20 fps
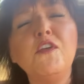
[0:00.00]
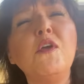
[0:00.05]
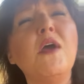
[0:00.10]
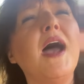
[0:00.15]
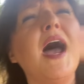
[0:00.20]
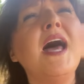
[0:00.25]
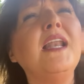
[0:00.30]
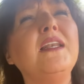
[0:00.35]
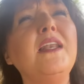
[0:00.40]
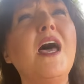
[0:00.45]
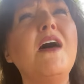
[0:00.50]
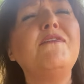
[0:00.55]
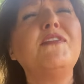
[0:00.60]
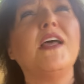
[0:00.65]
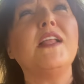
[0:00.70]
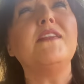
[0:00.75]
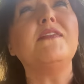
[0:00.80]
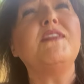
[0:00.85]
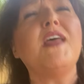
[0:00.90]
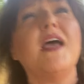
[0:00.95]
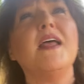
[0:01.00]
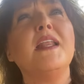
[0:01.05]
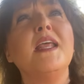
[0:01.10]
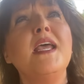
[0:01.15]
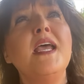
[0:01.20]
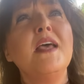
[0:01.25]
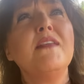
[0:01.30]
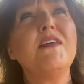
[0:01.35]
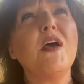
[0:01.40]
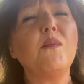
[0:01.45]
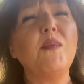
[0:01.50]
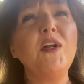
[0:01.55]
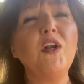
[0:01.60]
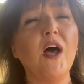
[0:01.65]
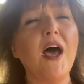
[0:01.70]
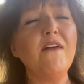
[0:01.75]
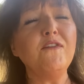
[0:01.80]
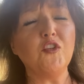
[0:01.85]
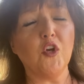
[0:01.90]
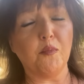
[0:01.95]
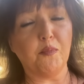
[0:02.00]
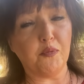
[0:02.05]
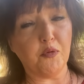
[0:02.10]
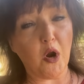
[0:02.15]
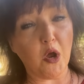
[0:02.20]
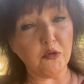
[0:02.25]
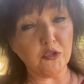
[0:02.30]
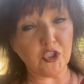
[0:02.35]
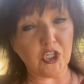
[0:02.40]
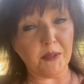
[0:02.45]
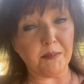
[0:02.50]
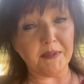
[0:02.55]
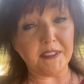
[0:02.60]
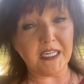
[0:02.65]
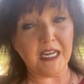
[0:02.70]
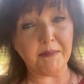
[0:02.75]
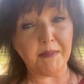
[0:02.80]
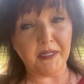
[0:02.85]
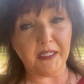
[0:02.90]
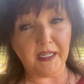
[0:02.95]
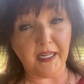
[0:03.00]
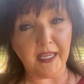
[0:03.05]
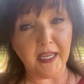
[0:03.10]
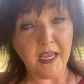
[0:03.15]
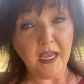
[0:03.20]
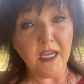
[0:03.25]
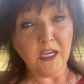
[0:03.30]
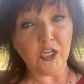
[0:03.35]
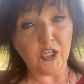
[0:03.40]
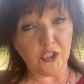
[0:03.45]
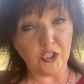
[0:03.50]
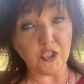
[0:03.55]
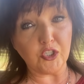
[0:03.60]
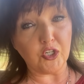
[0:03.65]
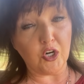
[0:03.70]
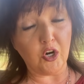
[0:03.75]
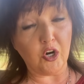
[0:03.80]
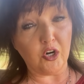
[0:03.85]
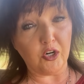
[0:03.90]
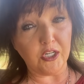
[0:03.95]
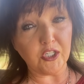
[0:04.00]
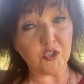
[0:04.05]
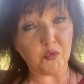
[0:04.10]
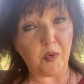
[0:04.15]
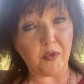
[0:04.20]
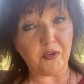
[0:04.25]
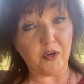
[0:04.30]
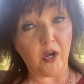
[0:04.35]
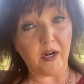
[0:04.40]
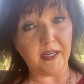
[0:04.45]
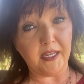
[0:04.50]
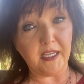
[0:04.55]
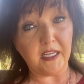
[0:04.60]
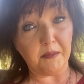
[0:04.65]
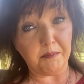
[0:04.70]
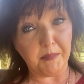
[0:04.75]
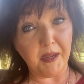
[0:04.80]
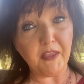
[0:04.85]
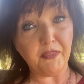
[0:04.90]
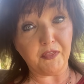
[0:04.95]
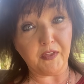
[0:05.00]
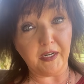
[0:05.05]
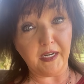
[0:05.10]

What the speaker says: I love that we don't have to approach him timidly, concerned as to whether or not he can meet the